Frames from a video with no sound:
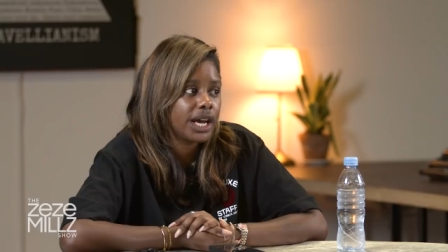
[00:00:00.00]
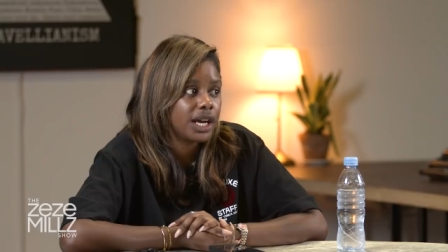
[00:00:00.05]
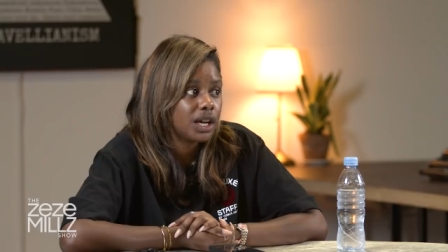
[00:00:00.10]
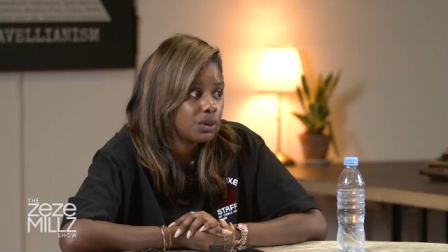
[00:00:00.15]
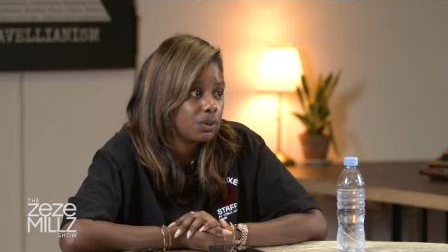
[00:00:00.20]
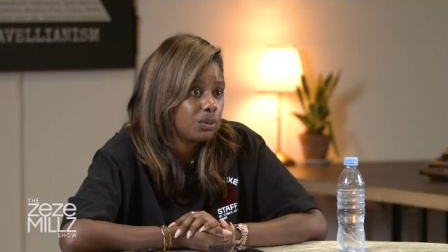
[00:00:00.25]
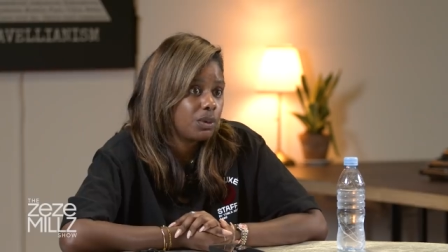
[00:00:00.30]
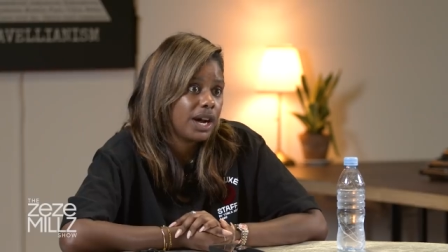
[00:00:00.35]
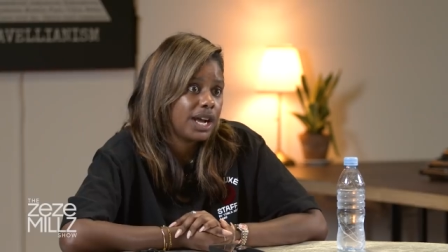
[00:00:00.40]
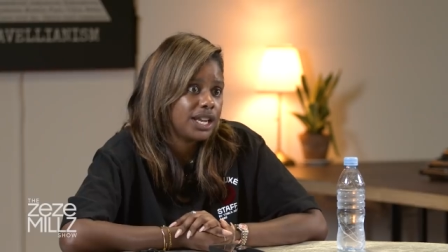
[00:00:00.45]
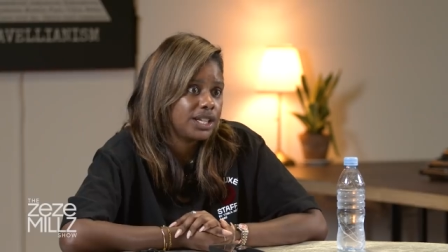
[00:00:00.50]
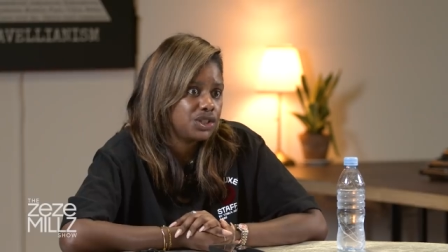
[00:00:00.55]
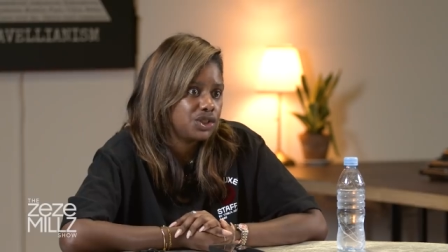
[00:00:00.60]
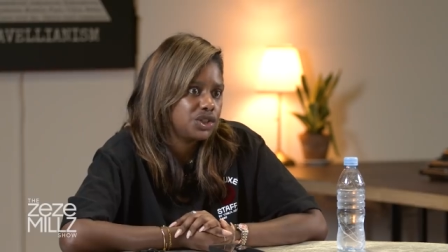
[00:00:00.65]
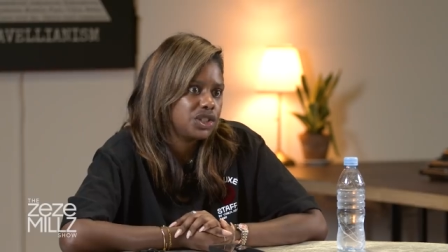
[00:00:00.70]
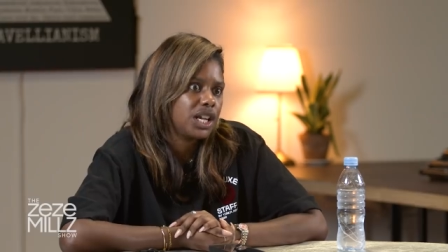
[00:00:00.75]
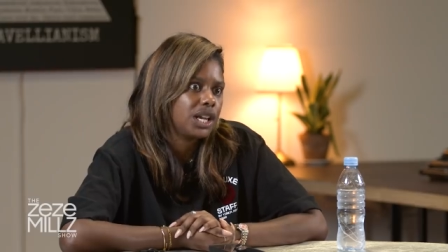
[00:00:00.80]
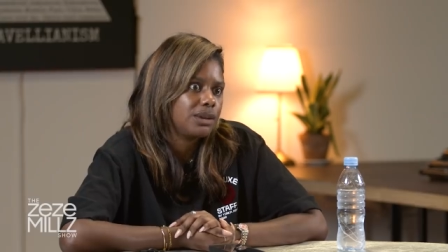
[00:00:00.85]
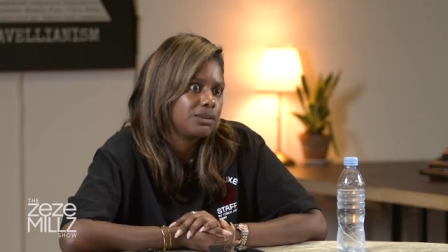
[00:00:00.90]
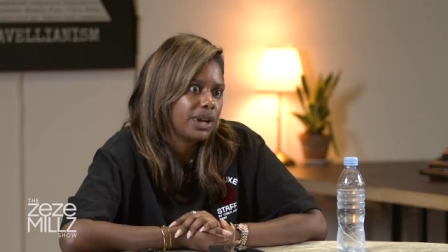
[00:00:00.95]
like, why did
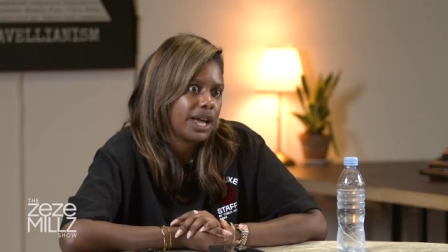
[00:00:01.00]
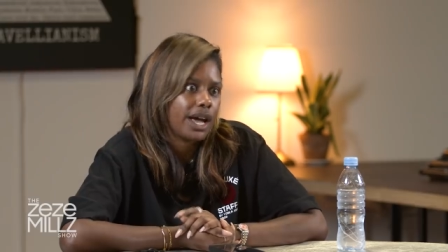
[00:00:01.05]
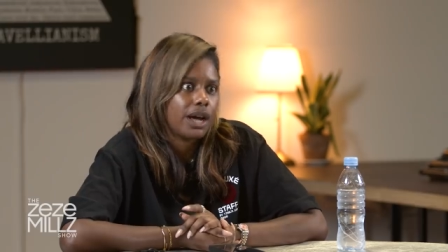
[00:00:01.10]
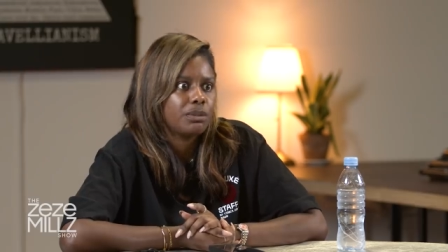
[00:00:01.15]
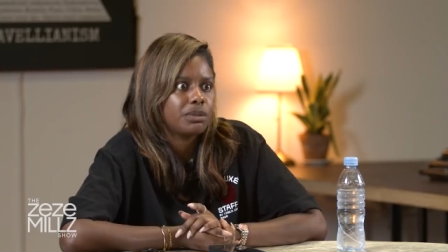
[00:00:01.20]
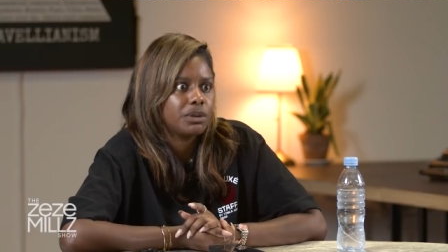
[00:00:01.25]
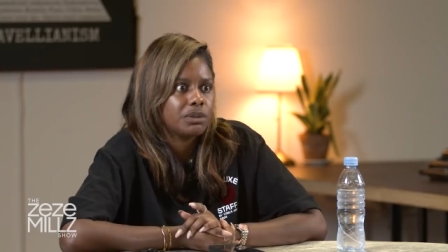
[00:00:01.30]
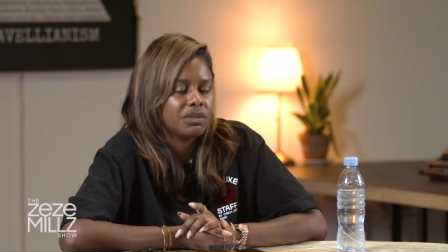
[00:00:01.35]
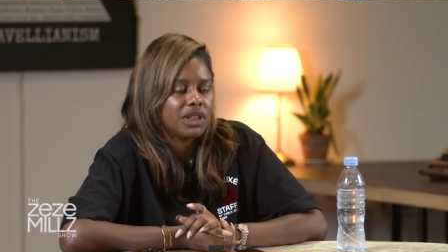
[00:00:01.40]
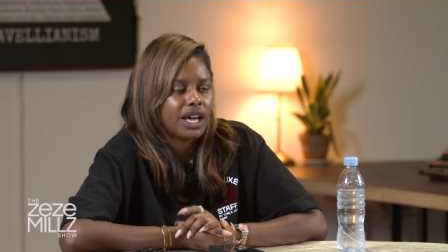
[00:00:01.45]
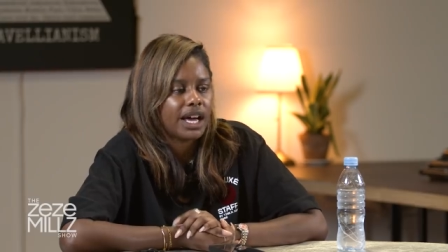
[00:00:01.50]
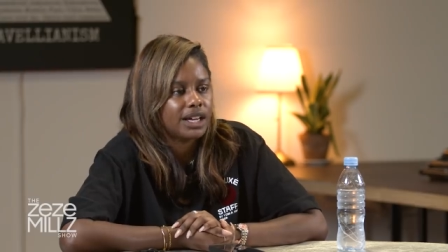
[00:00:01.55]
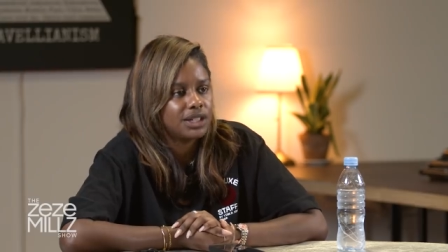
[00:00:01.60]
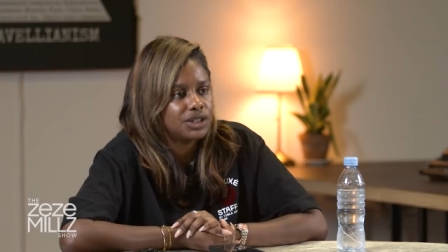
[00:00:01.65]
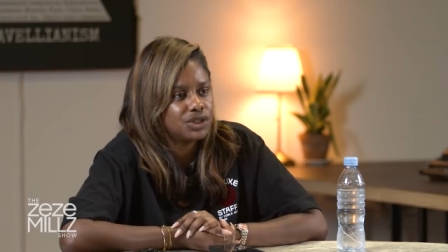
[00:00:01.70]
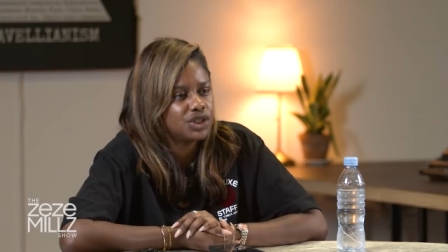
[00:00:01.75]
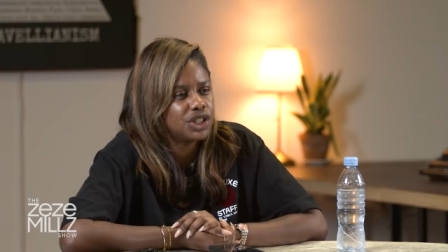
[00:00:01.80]
you name your album that? Mm.